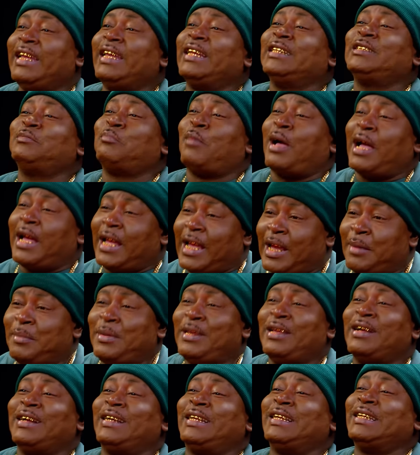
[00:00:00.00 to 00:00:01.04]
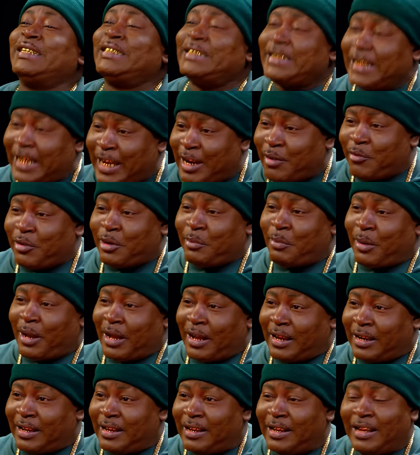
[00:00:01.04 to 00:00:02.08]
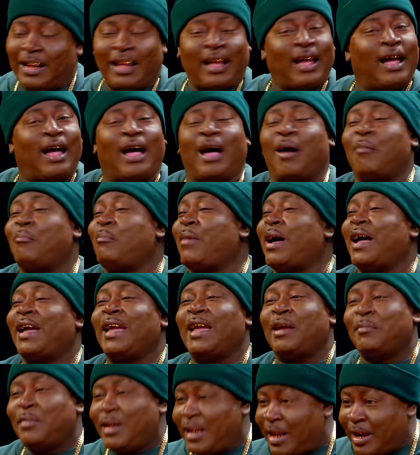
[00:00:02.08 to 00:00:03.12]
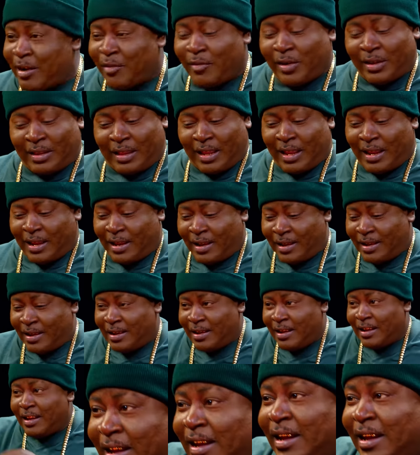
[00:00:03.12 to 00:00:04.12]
It's Miami against everybody. I'm Miami everything.